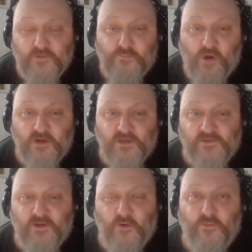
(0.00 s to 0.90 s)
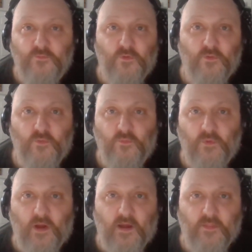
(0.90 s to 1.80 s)
projects go through
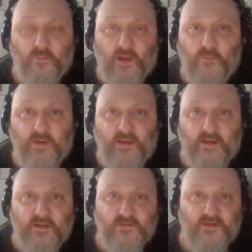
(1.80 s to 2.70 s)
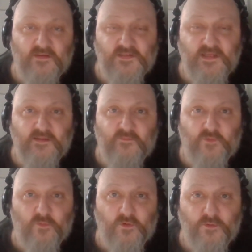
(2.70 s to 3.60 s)
the way we intend to see them
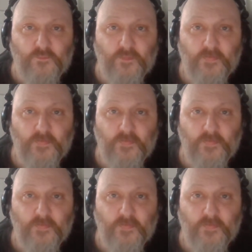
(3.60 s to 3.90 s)
through,